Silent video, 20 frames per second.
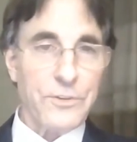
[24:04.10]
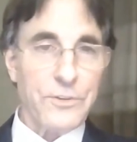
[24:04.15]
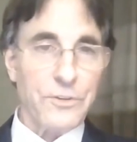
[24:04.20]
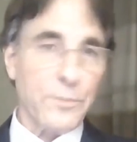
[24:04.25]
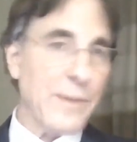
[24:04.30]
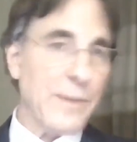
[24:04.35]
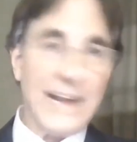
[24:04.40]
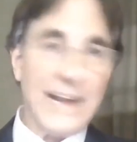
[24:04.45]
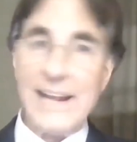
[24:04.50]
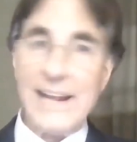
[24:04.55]

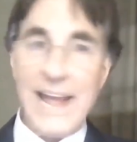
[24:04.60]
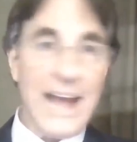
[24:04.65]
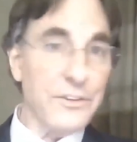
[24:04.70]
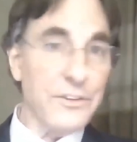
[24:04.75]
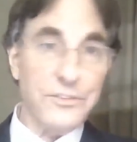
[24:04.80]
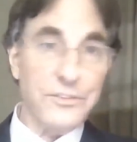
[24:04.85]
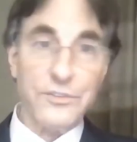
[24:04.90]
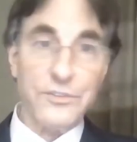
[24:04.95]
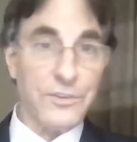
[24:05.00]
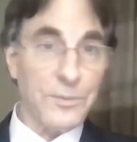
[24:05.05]
So buying a
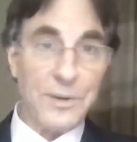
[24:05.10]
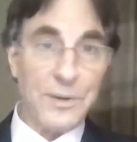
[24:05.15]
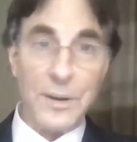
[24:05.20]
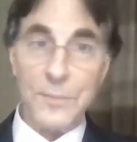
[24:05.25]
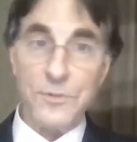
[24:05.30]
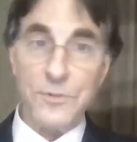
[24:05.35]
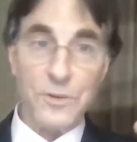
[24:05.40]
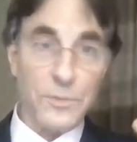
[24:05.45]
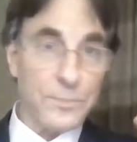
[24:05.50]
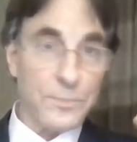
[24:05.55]
house,
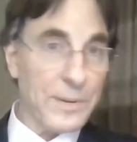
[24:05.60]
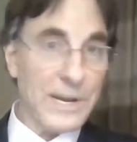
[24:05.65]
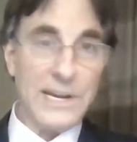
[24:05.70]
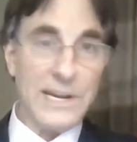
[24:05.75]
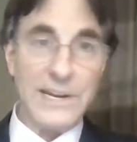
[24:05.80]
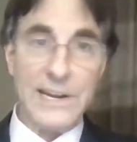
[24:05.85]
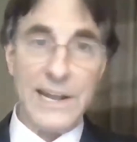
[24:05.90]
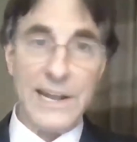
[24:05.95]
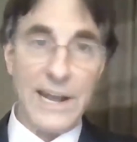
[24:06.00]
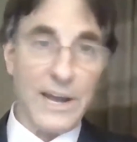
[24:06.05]
sometimes your bean
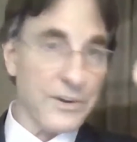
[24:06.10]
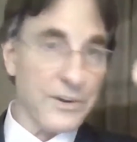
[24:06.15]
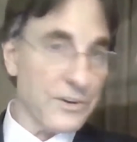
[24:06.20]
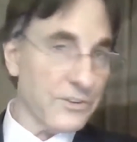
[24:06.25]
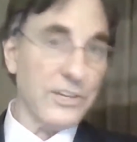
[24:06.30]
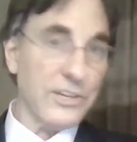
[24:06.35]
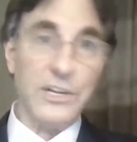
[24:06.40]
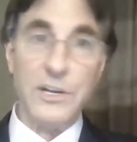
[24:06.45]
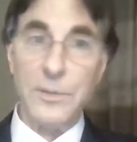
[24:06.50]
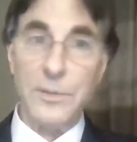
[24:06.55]
counters tell you to
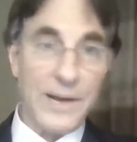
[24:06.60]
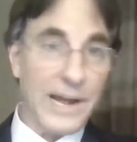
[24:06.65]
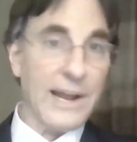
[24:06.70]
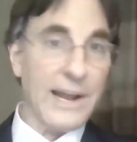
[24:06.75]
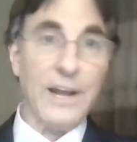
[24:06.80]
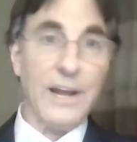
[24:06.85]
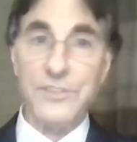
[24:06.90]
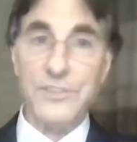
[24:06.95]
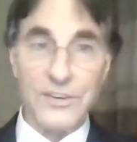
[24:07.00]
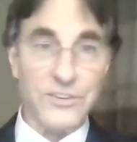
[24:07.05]
buy a house.
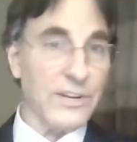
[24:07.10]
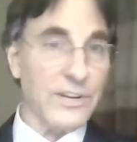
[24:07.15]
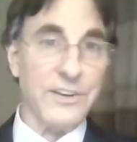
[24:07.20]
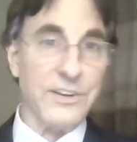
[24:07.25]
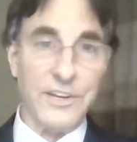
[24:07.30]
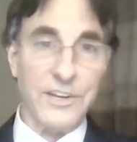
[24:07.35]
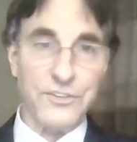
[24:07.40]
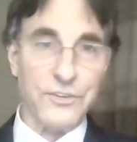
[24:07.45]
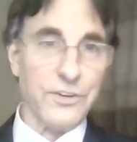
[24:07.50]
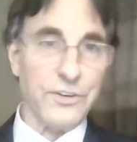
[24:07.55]
That's not
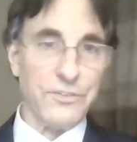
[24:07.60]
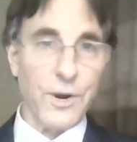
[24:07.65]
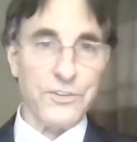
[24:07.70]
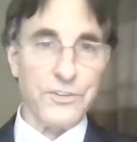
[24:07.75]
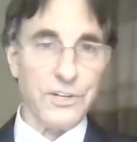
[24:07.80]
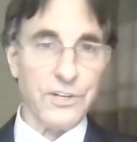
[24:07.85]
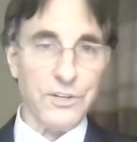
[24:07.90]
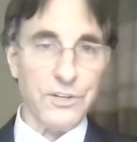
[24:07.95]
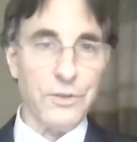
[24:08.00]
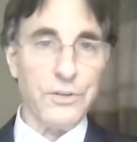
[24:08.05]
necessarily the smartest
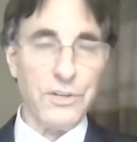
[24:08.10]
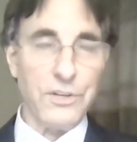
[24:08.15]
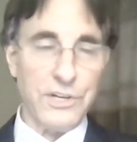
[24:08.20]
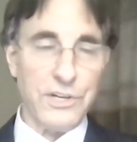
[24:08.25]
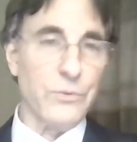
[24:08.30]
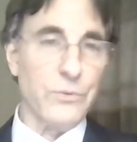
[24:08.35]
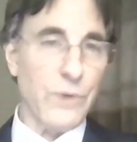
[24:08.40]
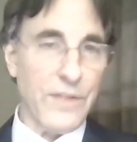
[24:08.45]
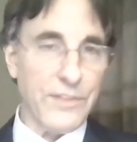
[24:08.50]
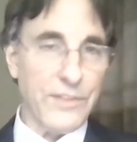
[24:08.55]
thing to do.
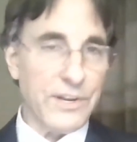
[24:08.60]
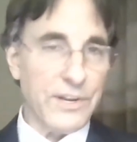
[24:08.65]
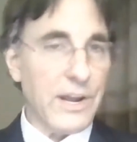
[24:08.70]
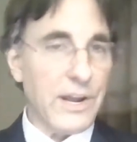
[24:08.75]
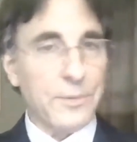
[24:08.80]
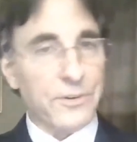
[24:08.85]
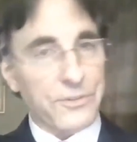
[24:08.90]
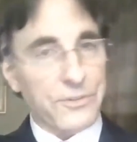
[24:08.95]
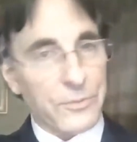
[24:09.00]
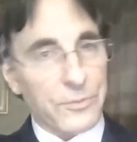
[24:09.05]
You need to run the
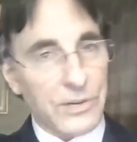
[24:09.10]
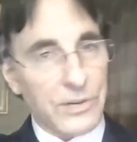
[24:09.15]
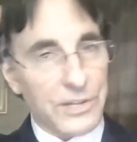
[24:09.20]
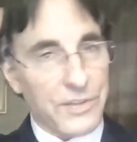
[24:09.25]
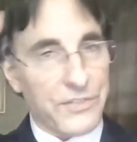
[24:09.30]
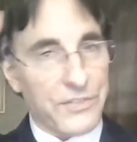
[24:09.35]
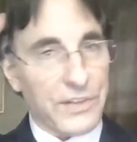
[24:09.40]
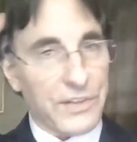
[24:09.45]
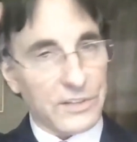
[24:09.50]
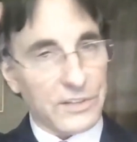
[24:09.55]
numbers and
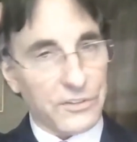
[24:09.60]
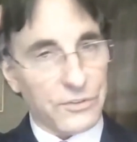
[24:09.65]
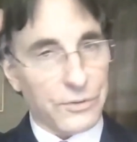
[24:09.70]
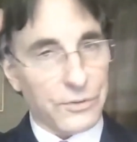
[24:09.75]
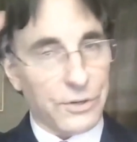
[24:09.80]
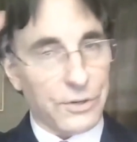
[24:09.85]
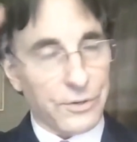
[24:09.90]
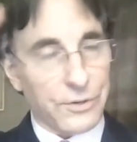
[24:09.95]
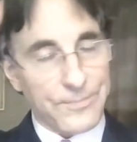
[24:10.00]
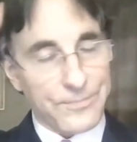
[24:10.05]
really think
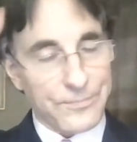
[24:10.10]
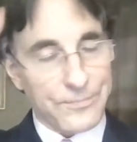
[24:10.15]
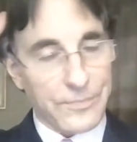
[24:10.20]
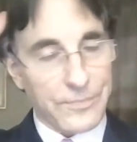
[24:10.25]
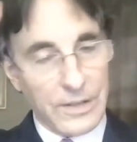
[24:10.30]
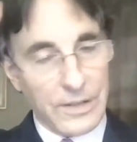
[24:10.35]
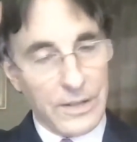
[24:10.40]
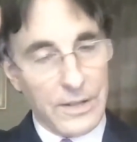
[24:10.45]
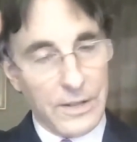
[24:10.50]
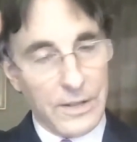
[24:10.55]
this through.
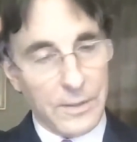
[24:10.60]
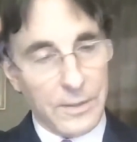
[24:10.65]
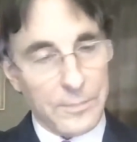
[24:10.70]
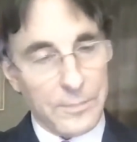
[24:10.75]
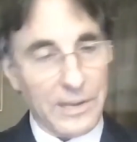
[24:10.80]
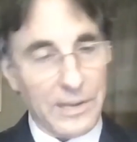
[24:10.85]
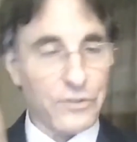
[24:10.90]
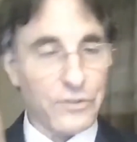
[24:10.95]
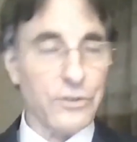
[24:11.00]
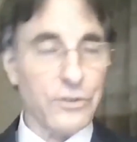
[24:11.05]

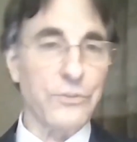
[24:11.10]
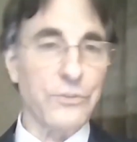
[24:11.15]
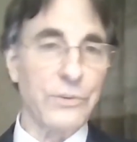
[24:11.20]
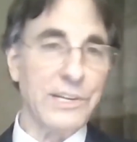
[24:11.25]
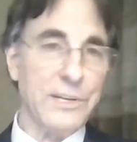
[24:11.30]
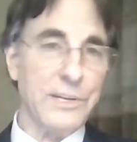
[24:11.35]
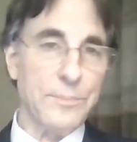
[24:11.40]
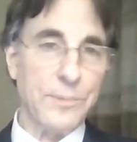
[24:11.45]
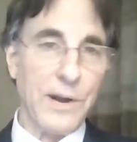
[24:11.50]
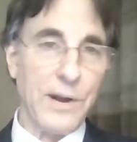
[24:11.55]
Make sure it's
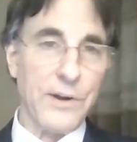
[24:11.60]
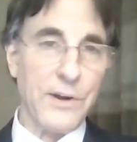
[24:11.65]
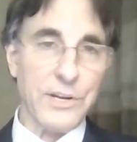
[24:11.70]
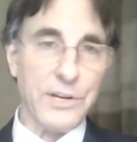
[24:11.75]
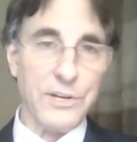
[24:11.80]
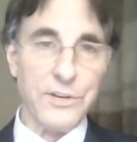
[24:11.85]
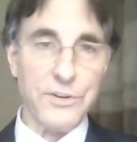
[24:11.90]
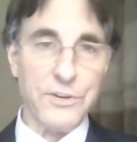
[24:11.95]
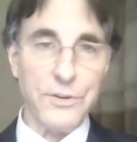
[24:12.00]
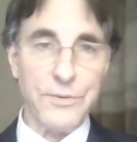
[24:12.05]
really a
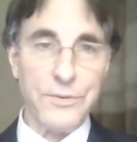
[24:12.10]
priority to